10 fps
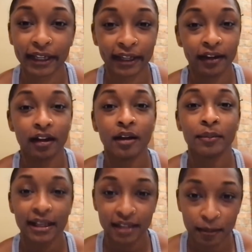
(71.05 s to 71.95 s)
income.
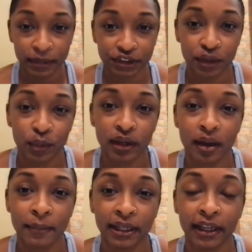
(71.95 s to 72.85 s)
That's how much I want
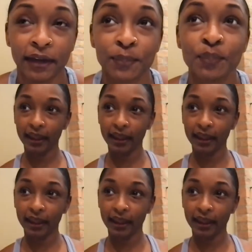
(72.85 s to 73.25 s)
coming in.